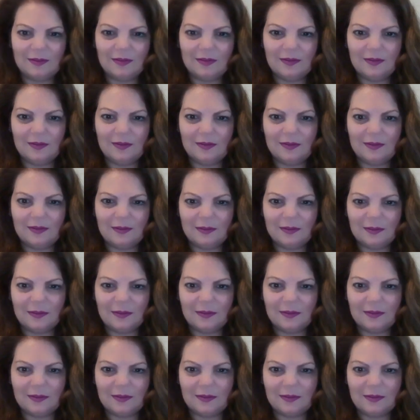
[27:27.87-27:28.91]

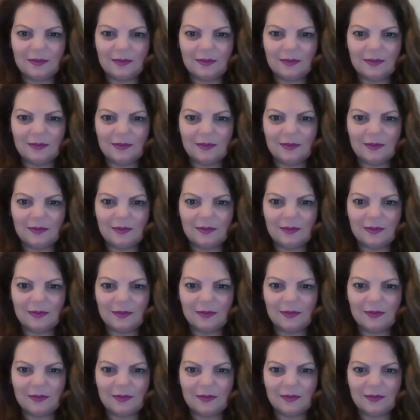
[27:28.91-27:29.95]

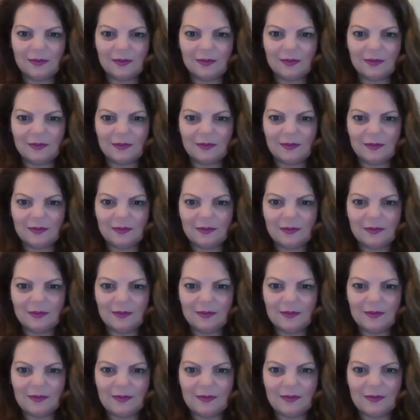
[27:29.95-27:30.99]

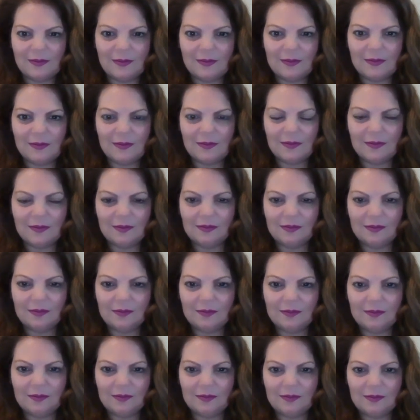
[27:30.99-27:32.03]

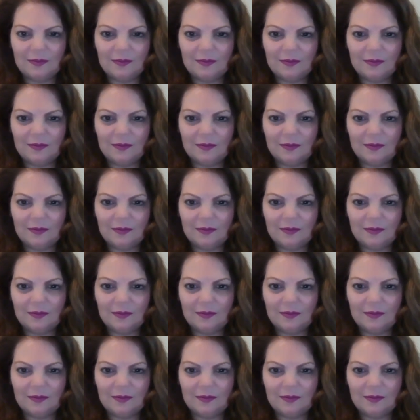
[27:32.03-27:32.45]
[no speech]